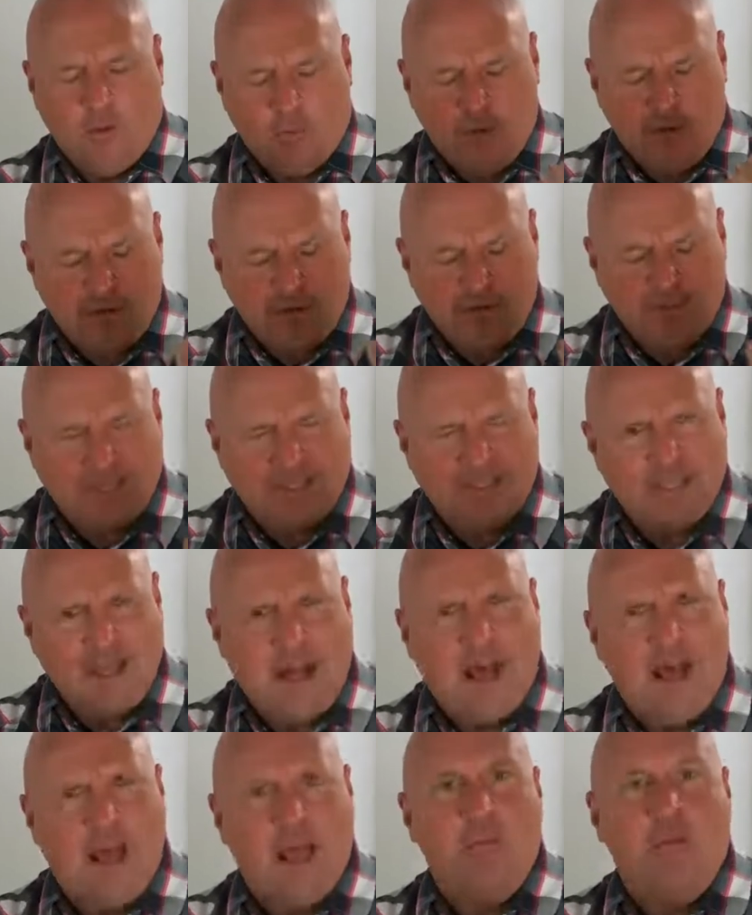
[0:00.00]
We are in the
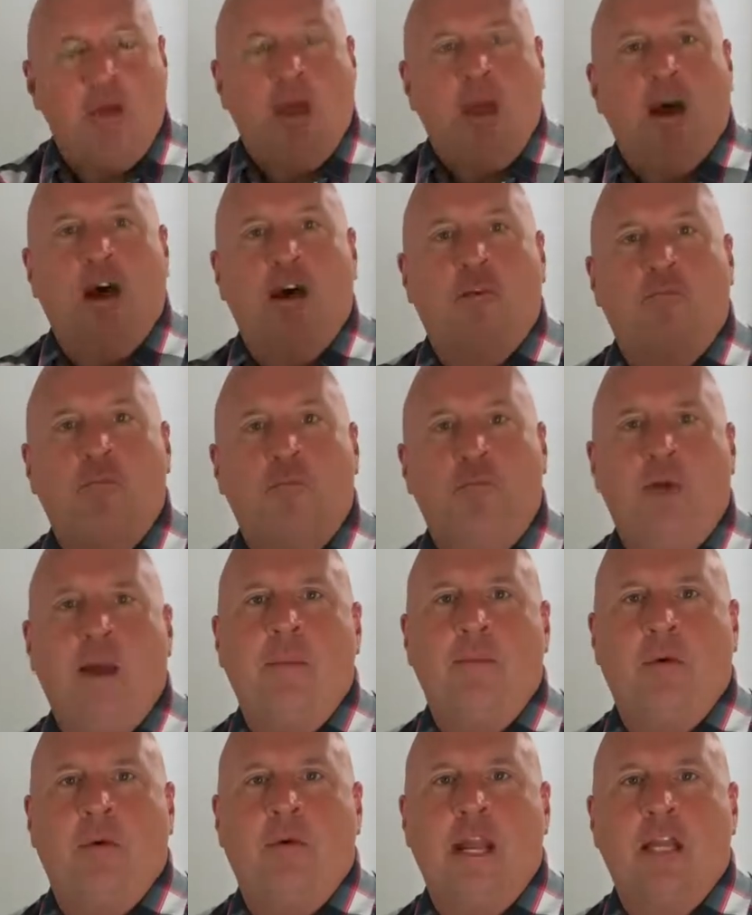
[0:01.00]
time of
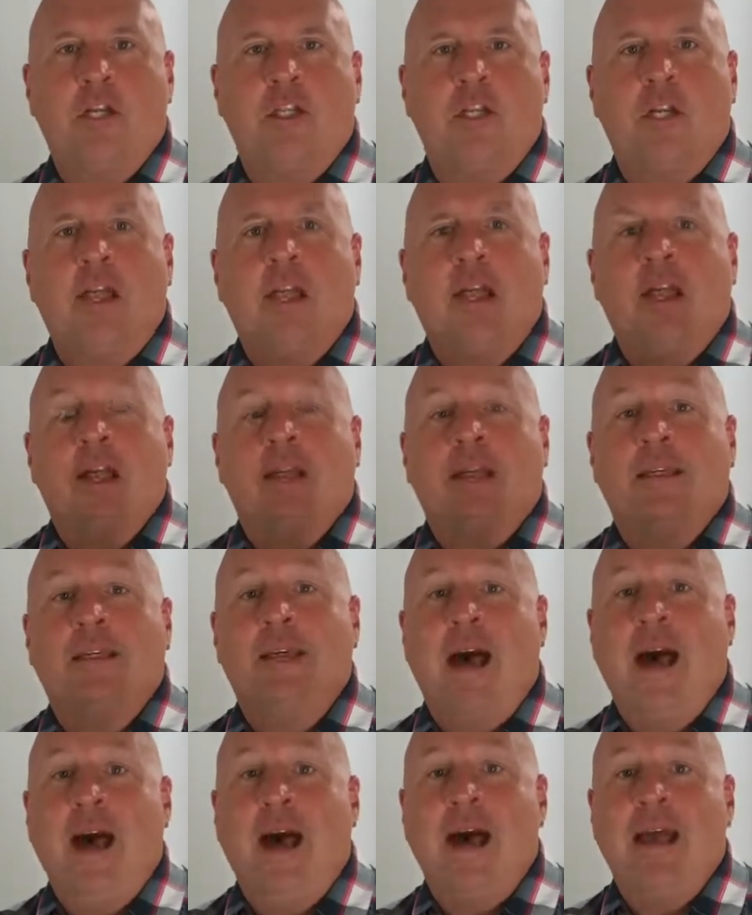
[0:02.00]
preparation.
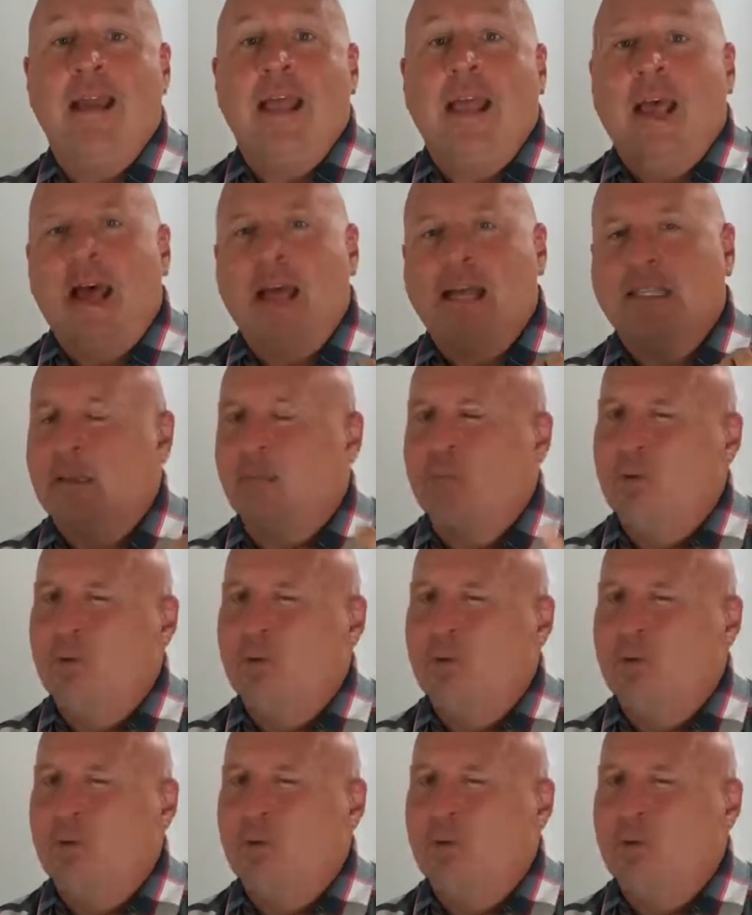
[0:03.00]
God has a